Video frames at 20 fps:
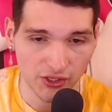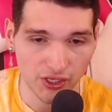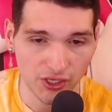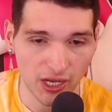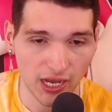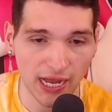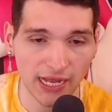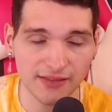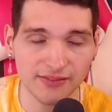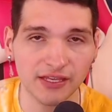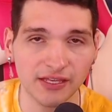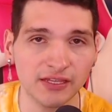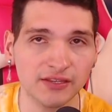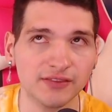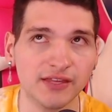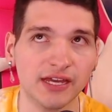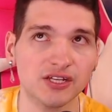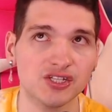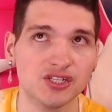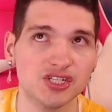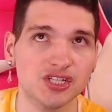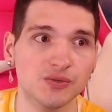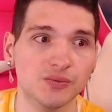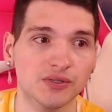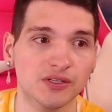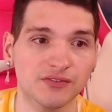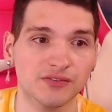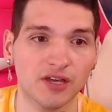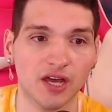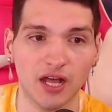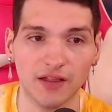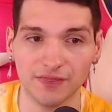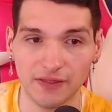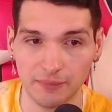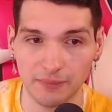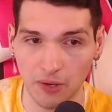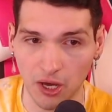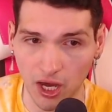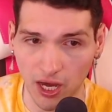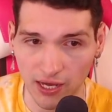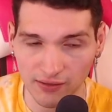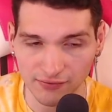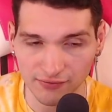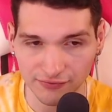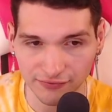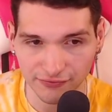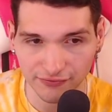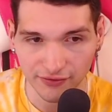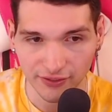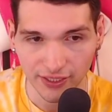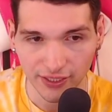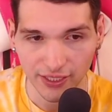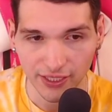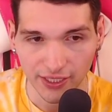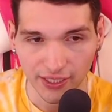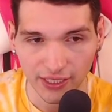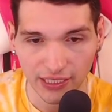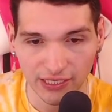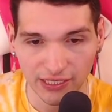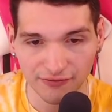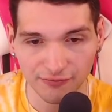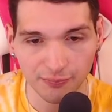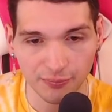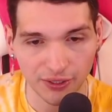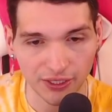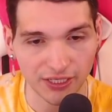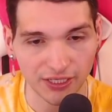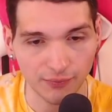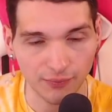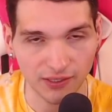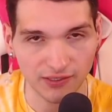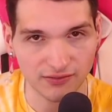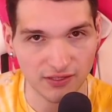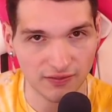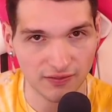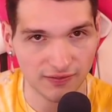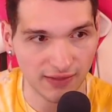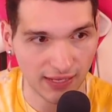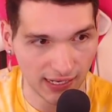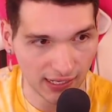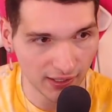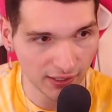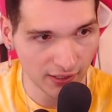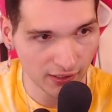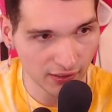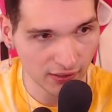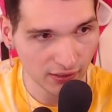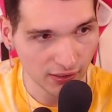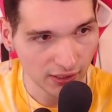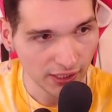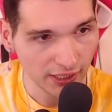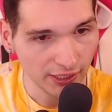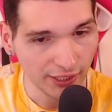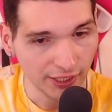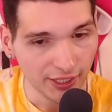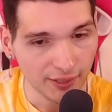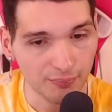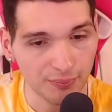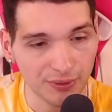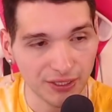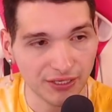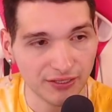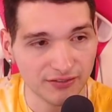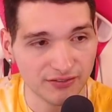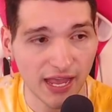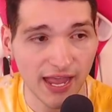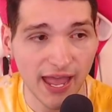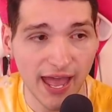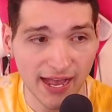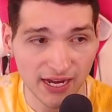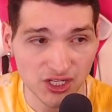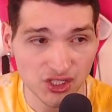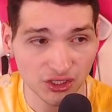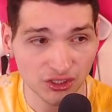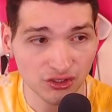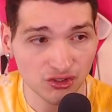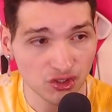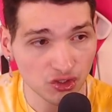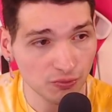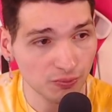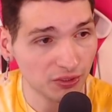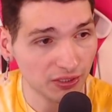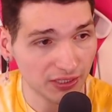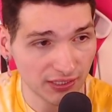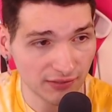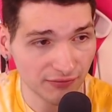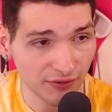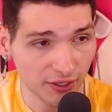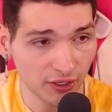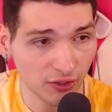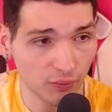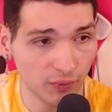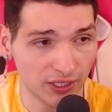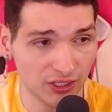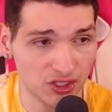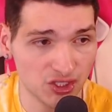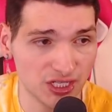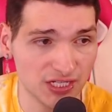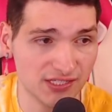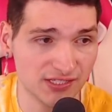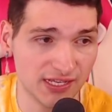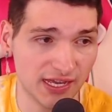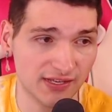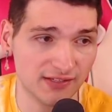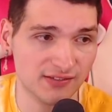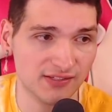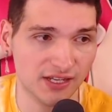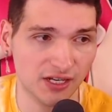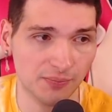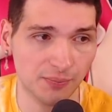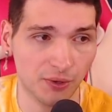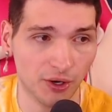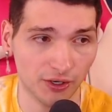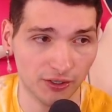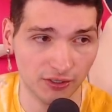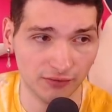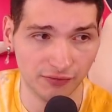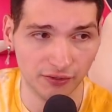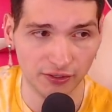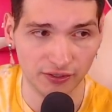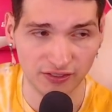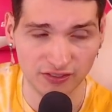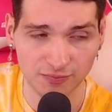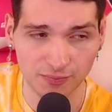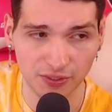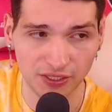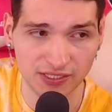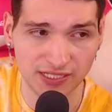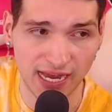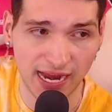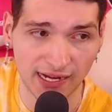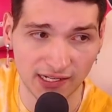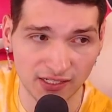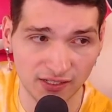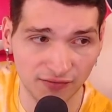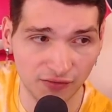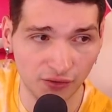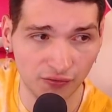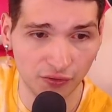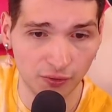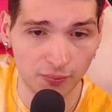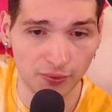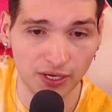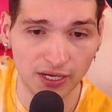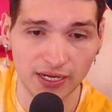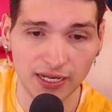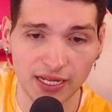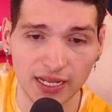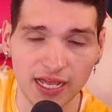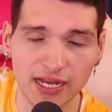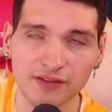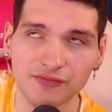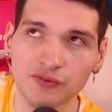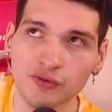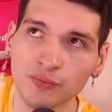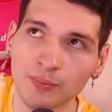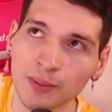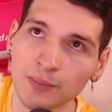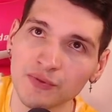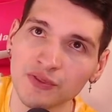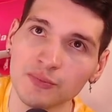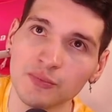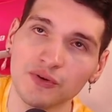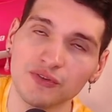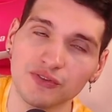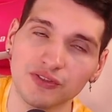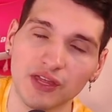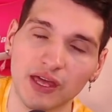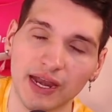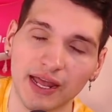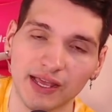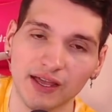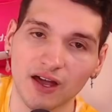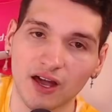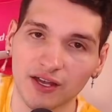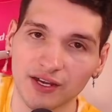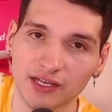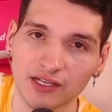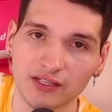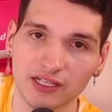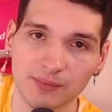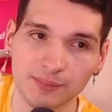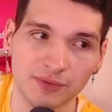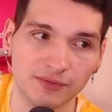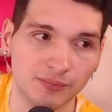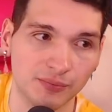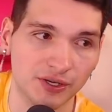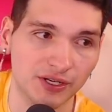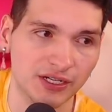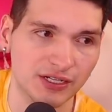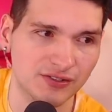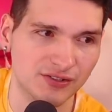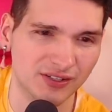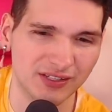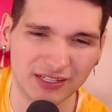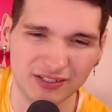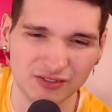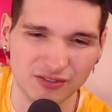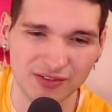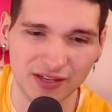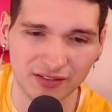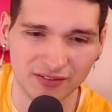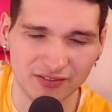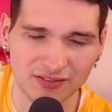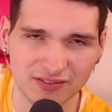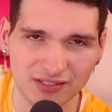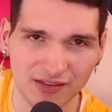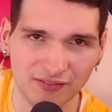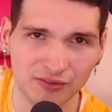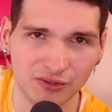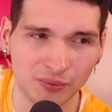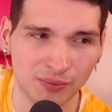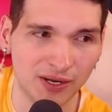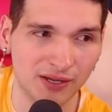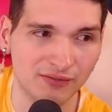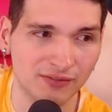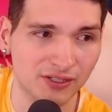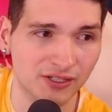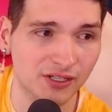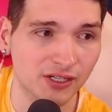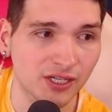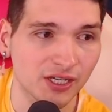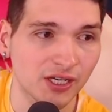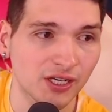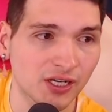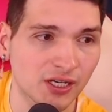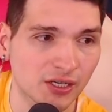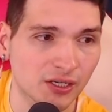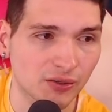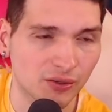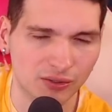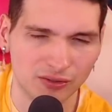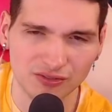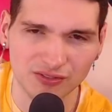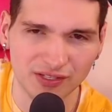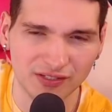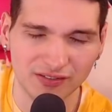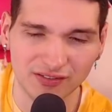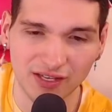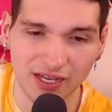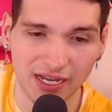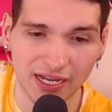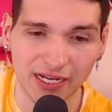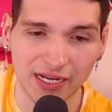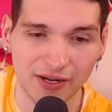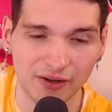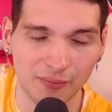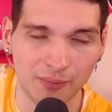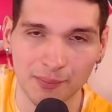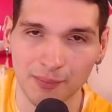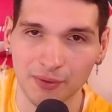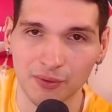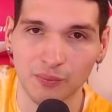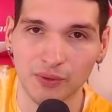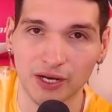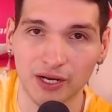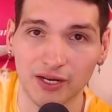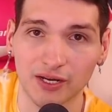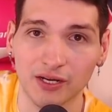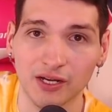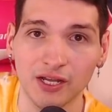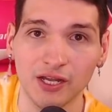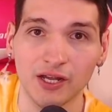I think that she would have cut them off if Britney wasn't there, because I actually do believe her when she says that a part of her is protective over Britney. And if you remember that iconic clip of Britney during like 2007 or whatever, or 2009, I don't remember, where